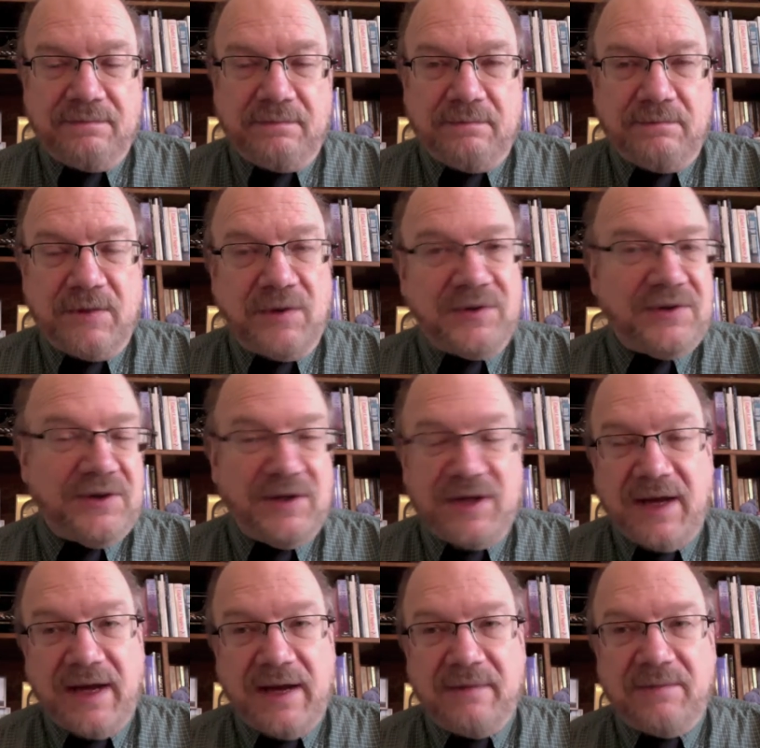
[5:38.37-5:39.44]
Most of the
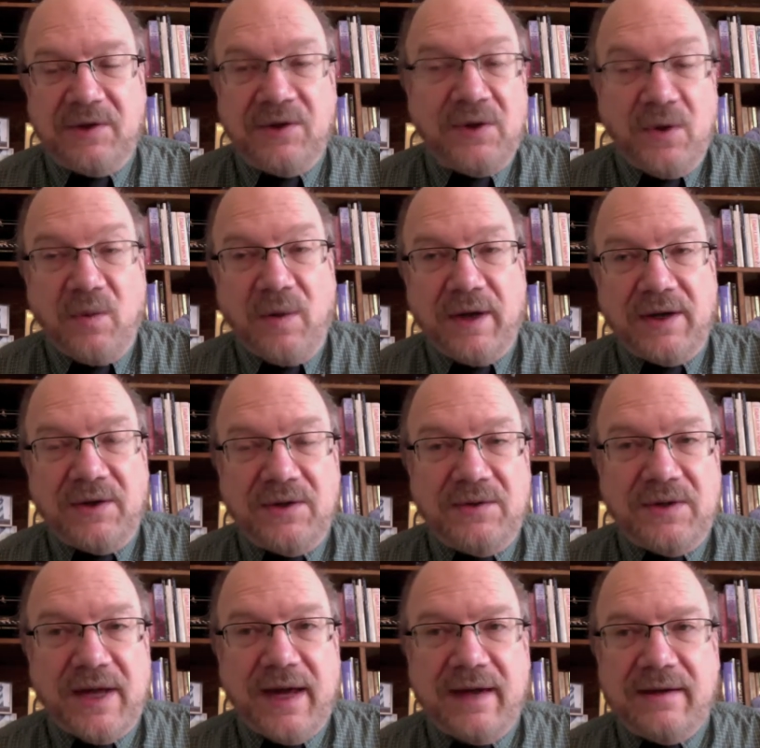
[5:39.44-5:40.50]
time, you don't want to
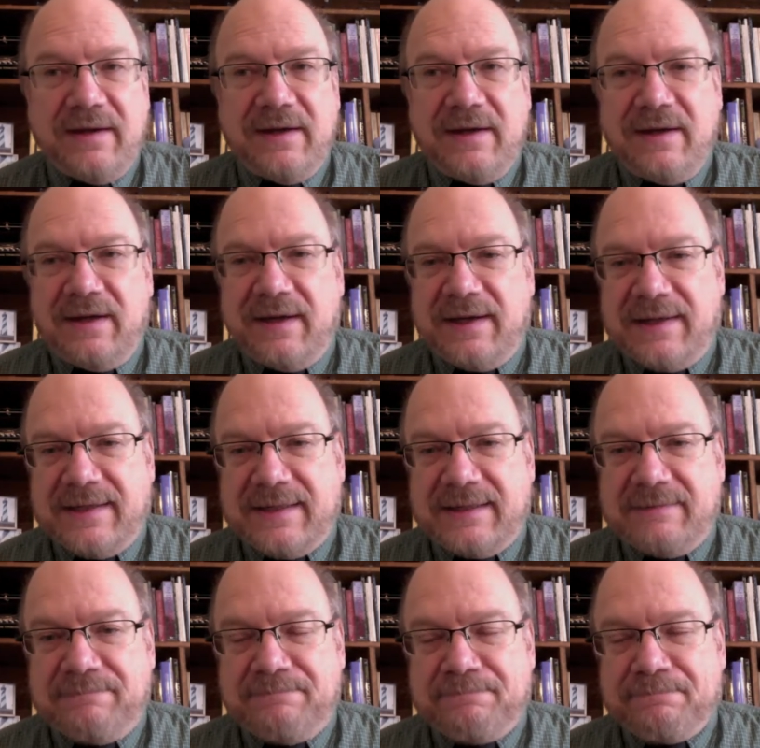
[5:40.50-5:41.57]
do that. Um,